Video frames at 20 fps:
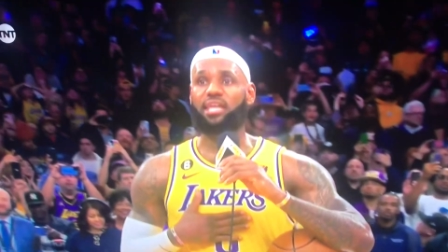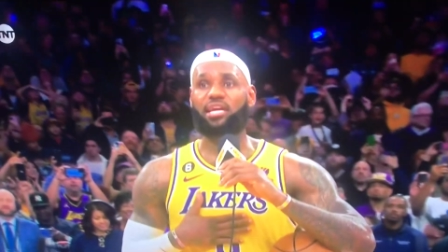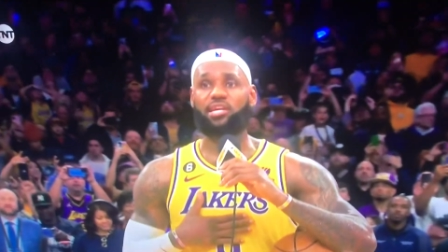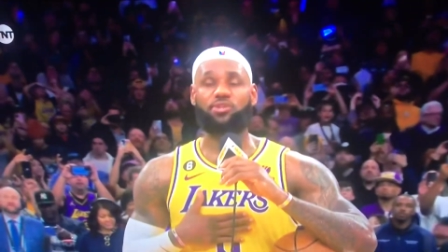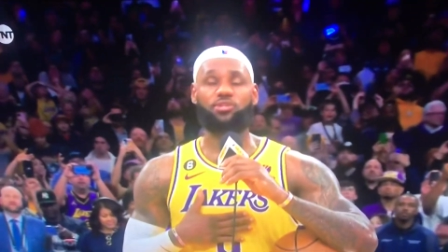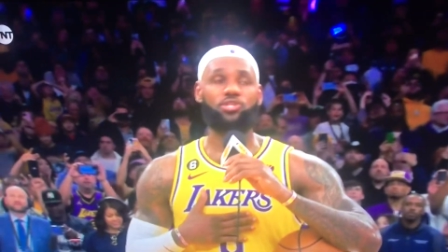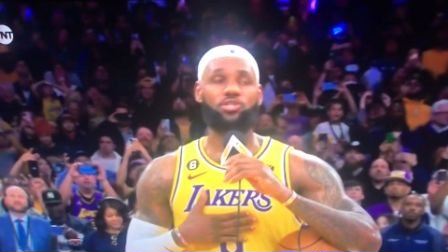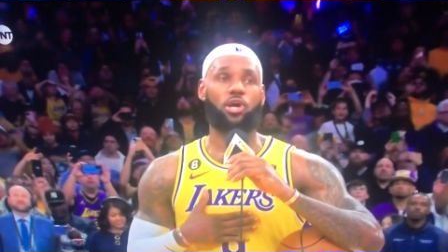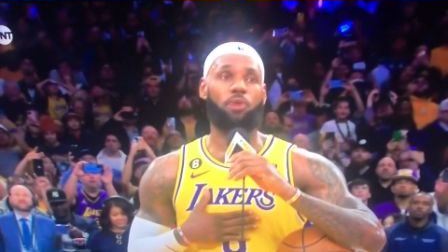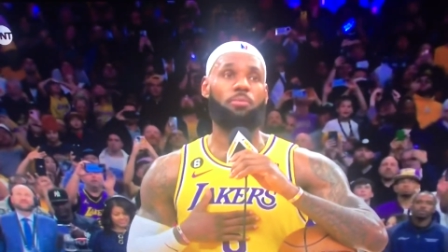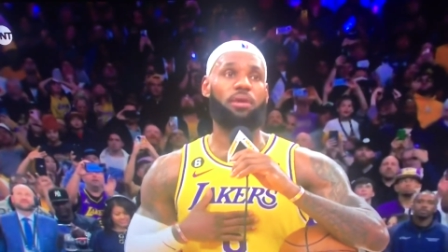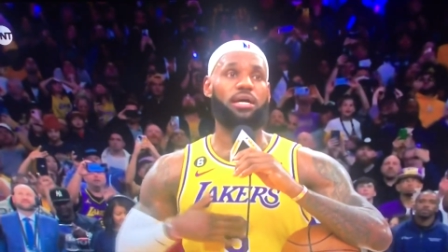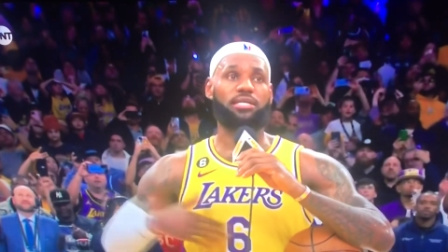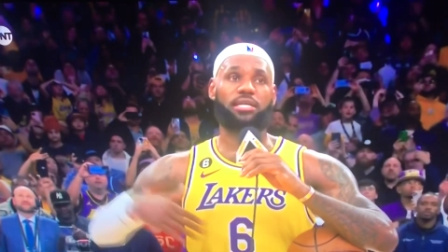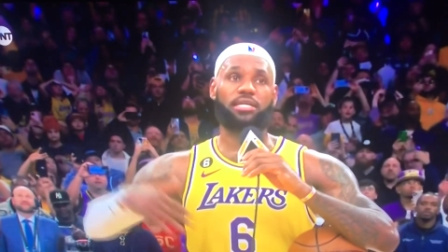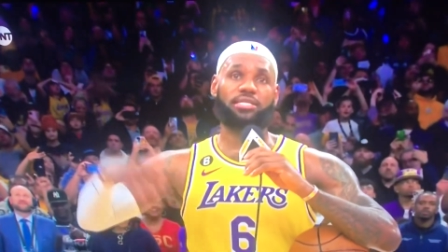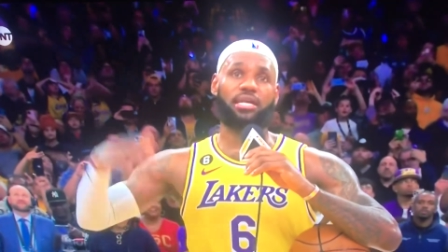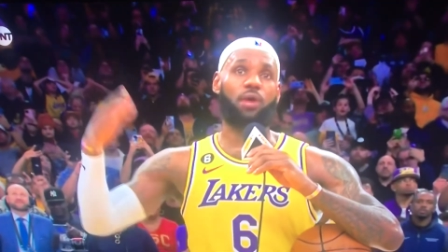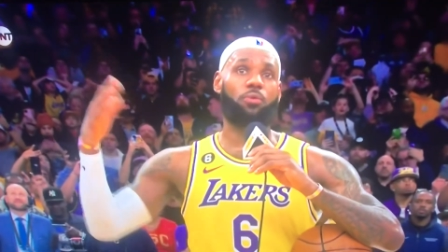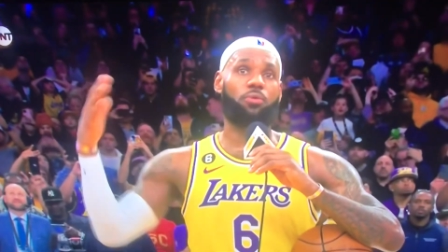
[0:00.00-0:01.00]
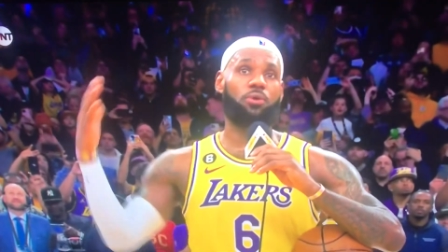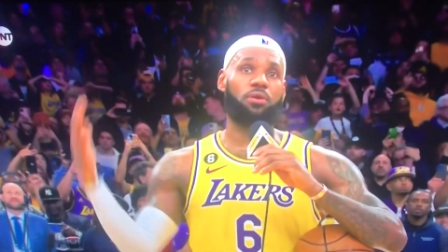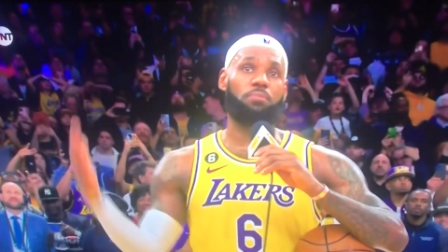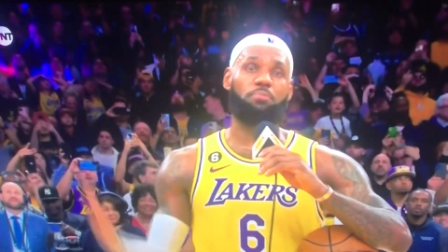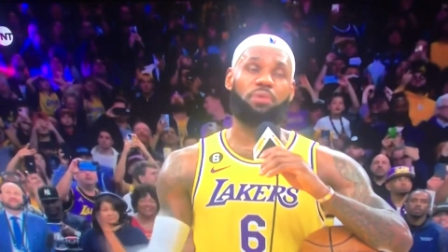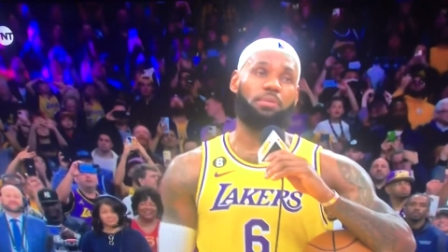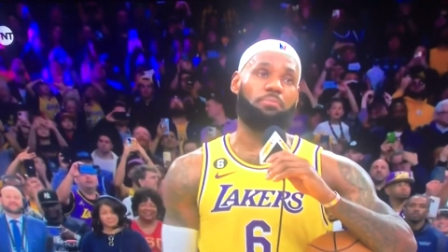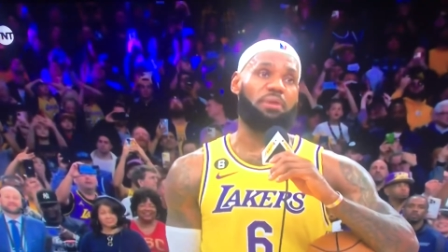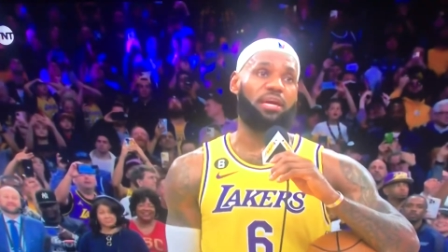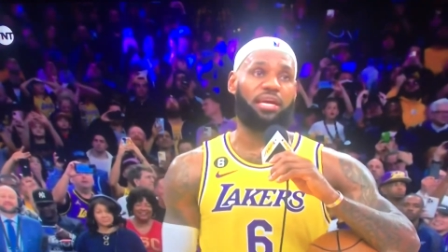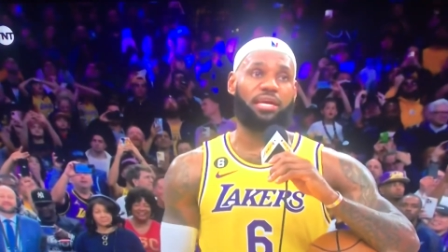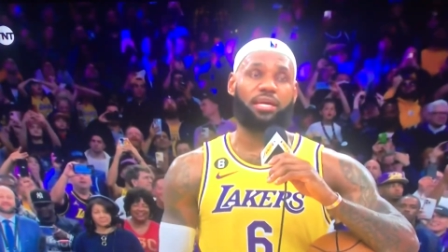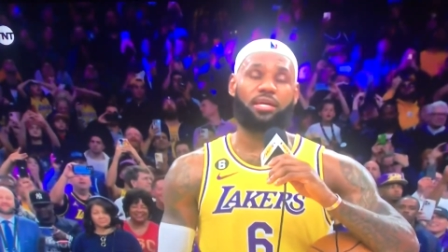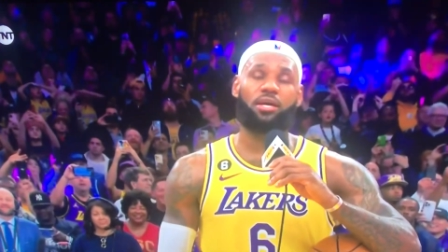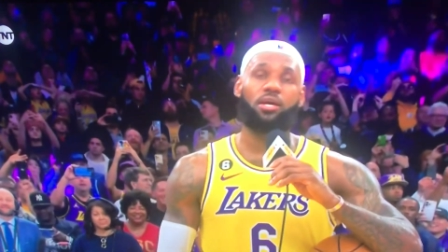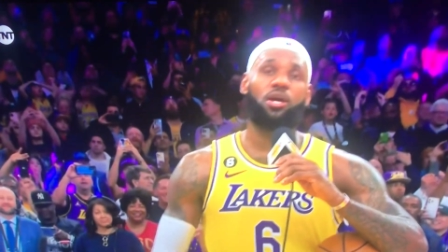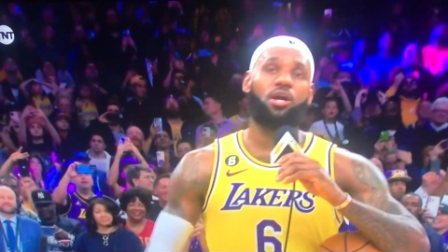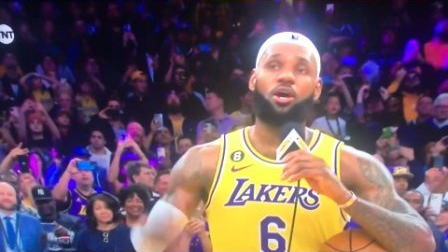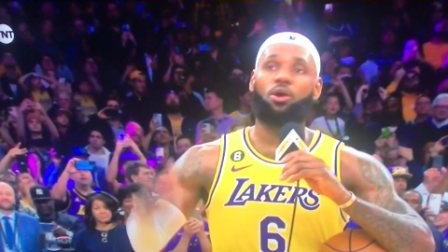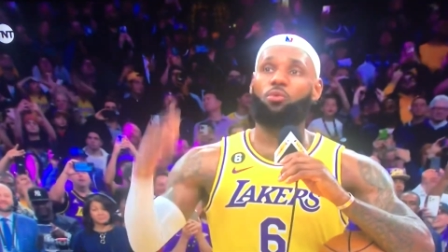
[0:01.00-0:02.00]
thank you so much because I wouldn't be me
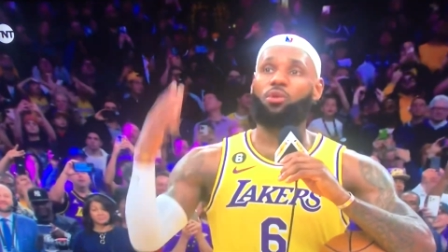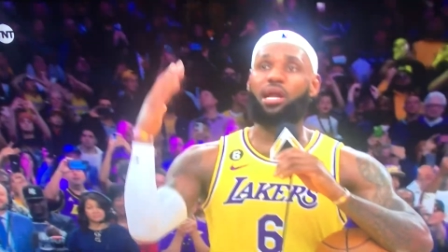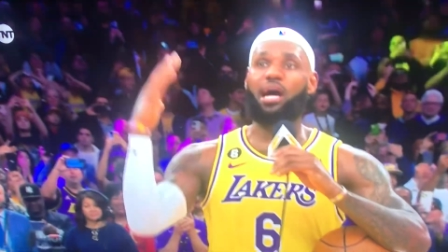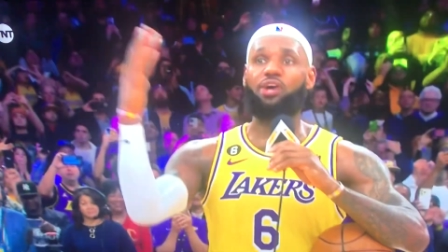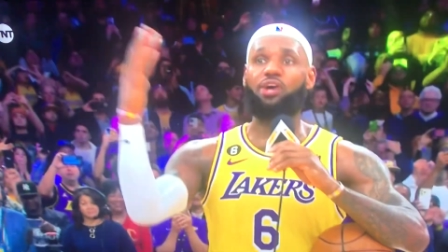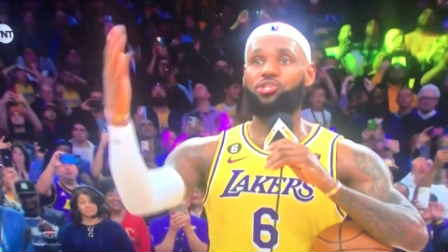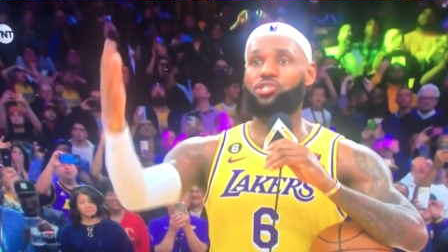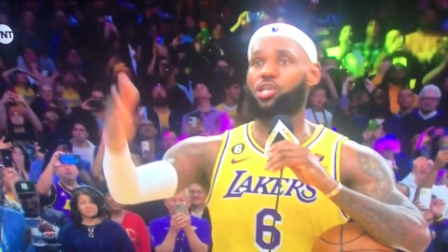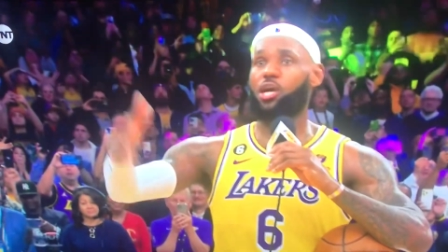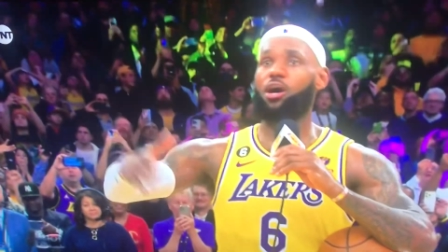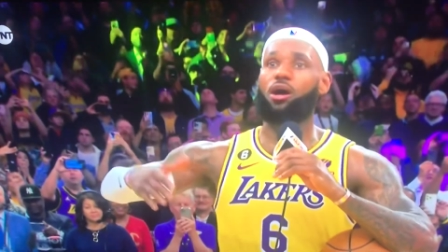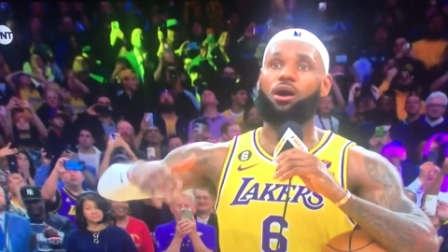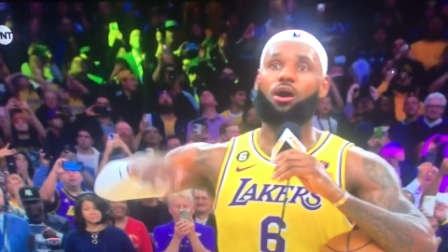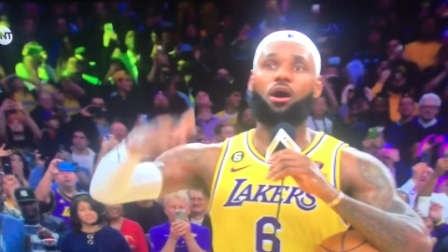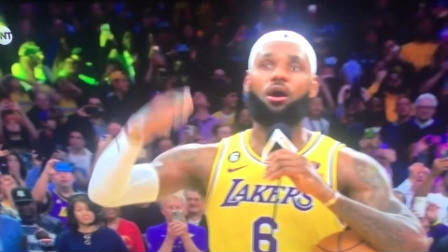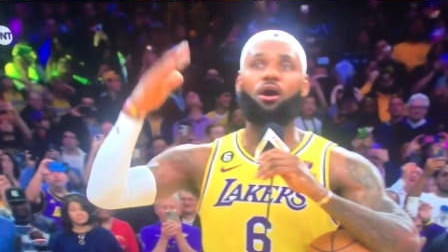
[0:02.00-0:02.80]
without y'all.